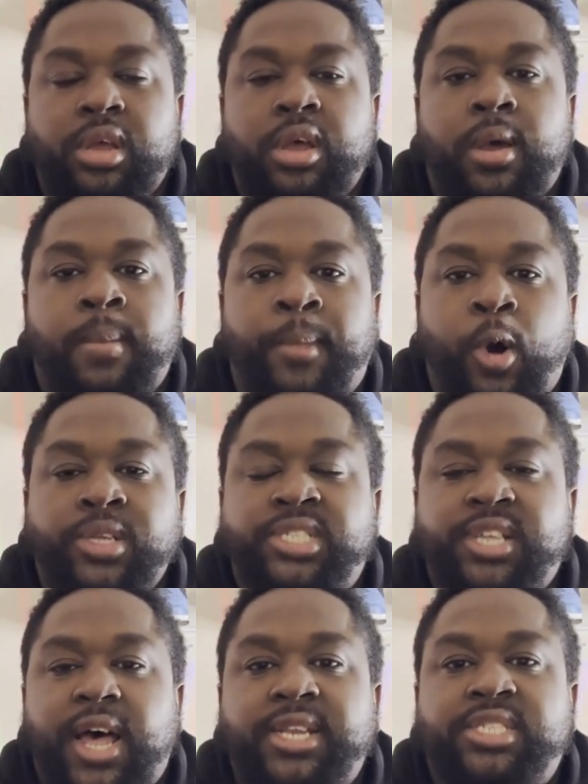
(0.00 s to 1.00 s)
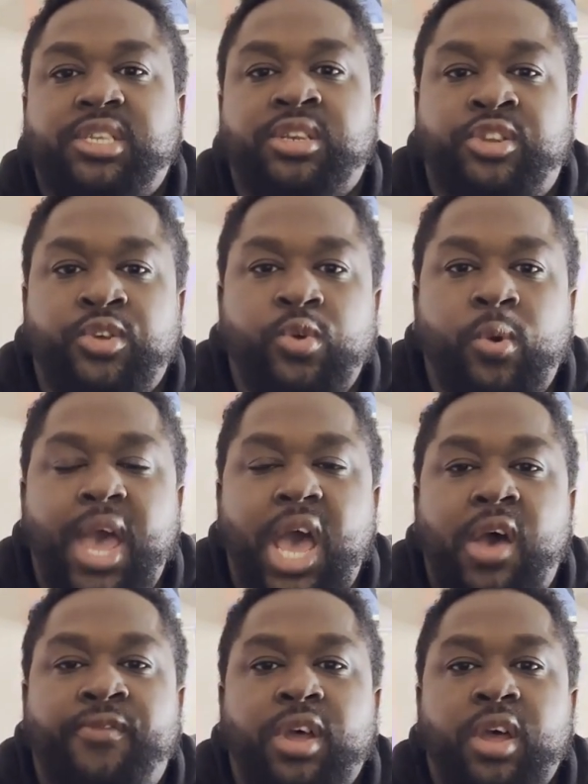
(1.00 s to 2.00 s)
Most sites do
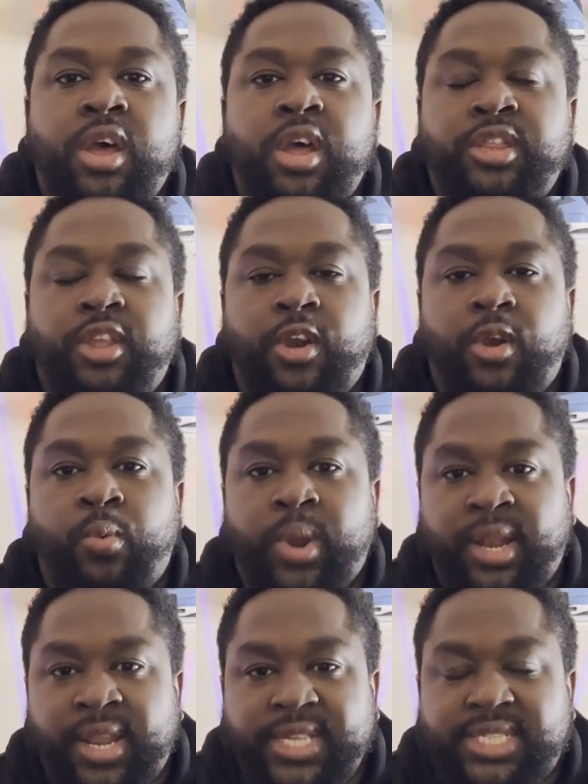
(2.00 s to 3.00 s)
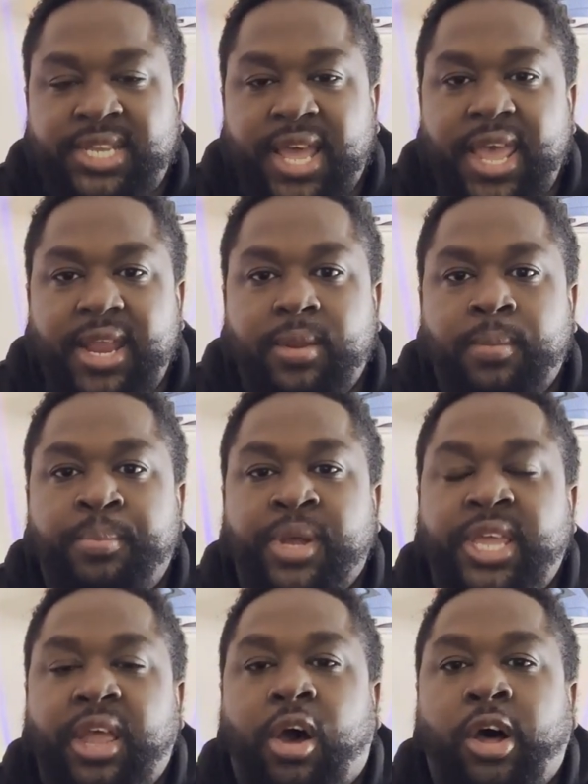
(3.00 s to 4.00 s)
have their release date, but
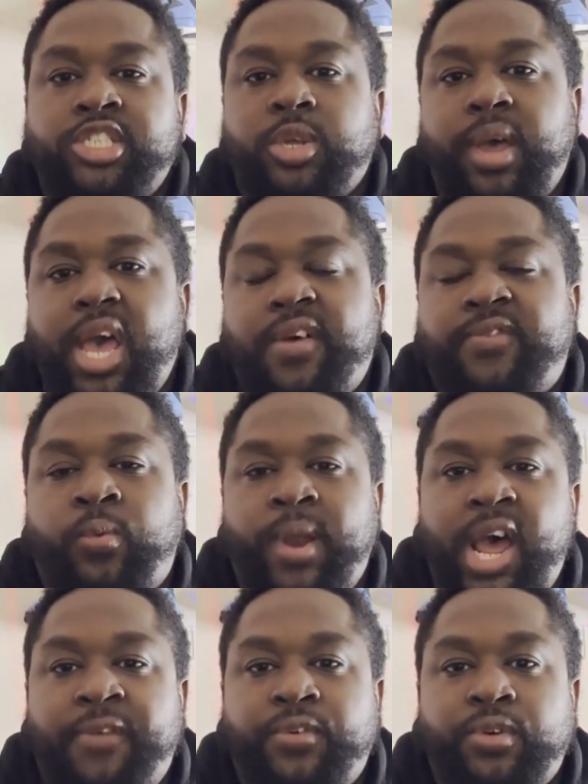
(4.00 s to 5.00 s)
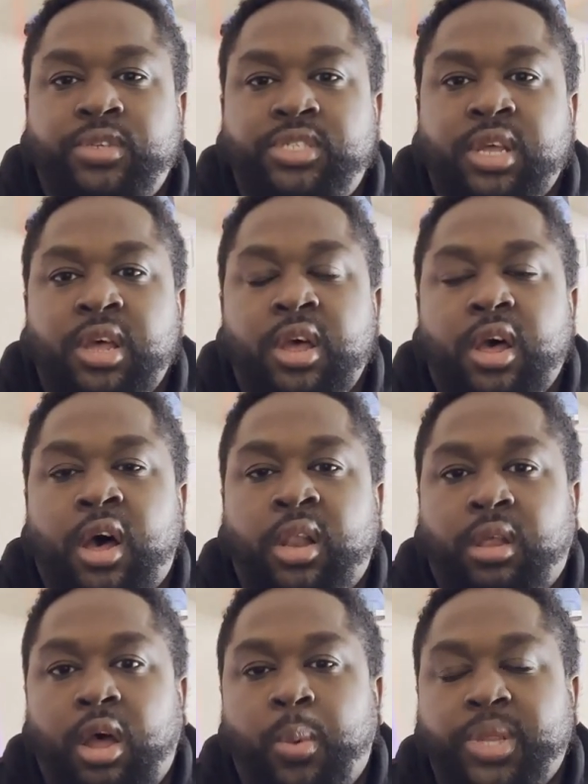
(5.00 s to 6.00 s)
they also have raffles,
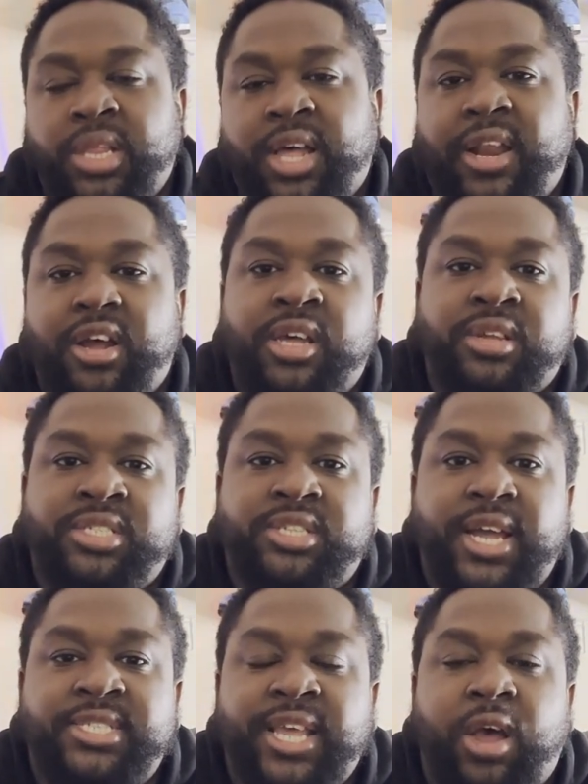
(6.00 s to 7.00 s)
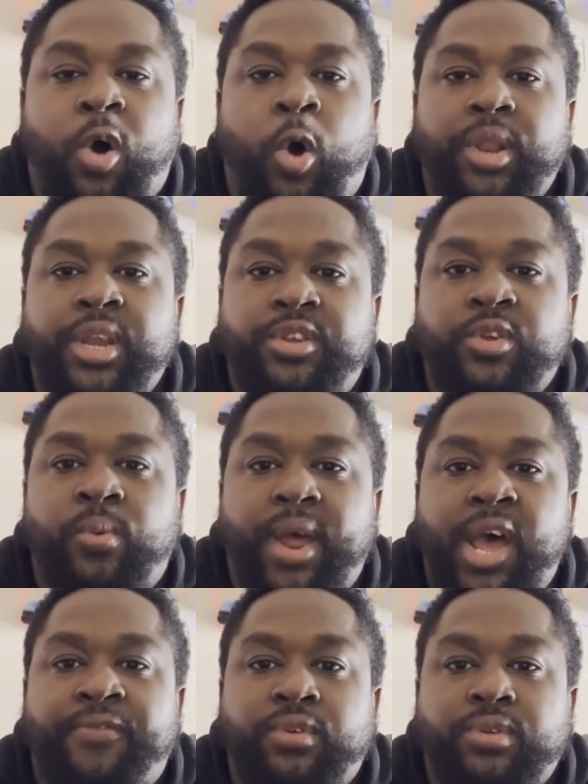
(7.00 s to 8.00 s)
along with a lot of other sites that only do
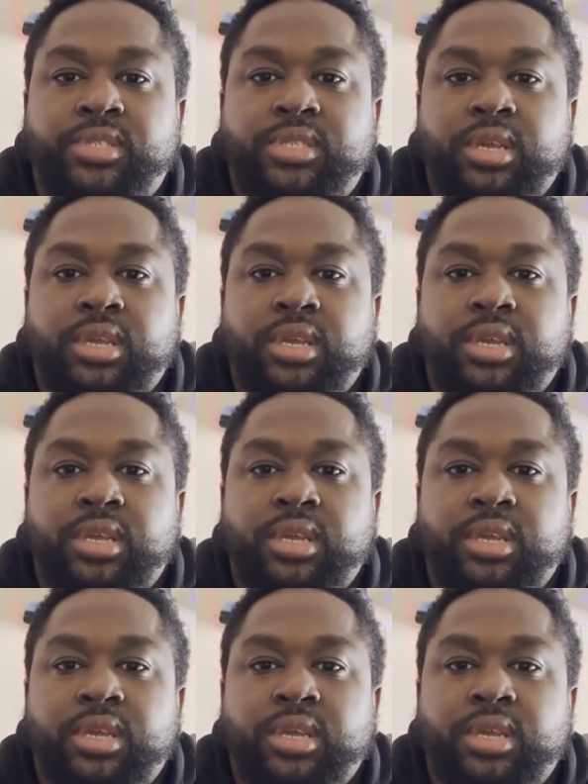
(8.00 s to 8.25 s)
raffles.